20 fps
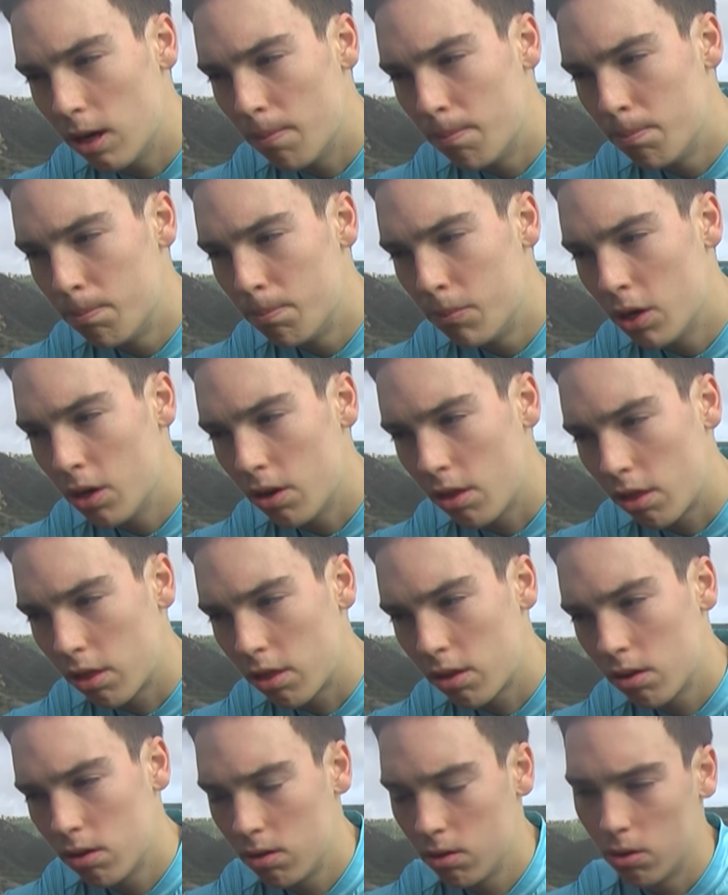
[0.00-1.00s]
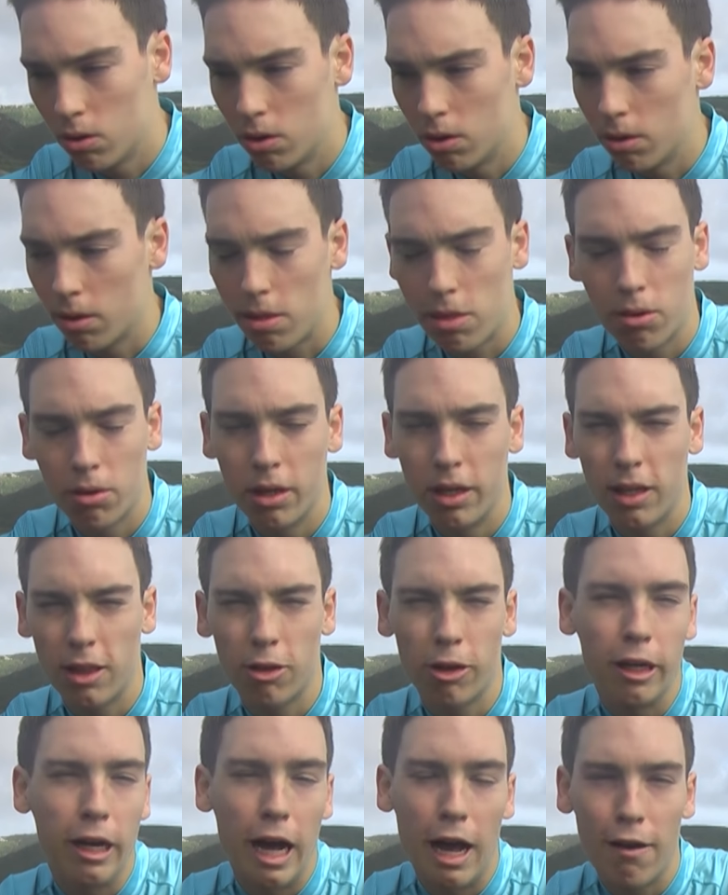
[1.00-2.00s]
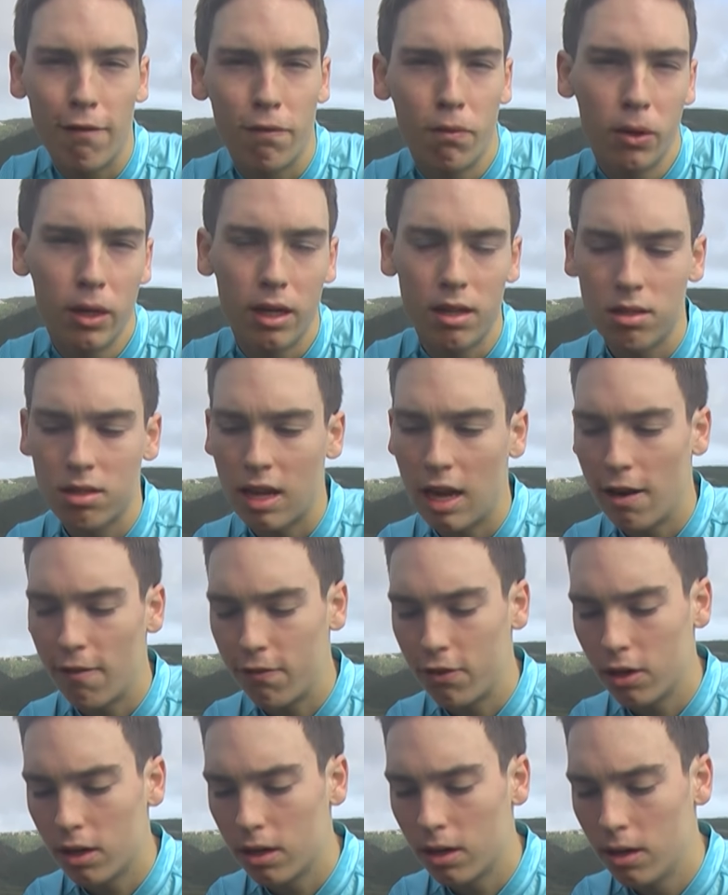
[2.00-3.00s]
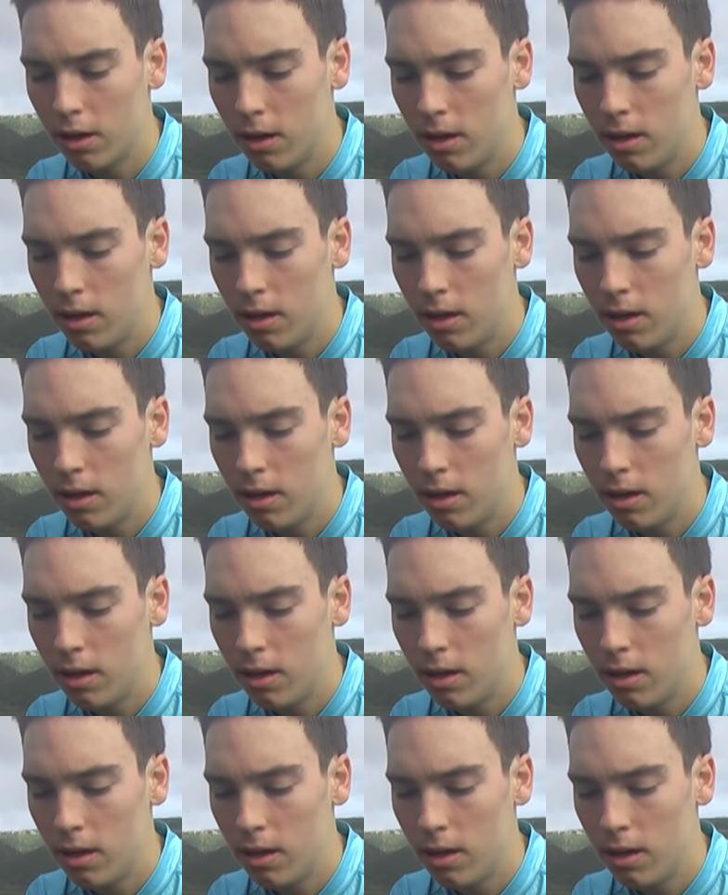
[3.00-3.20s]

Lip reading: a month or three and a half weeks after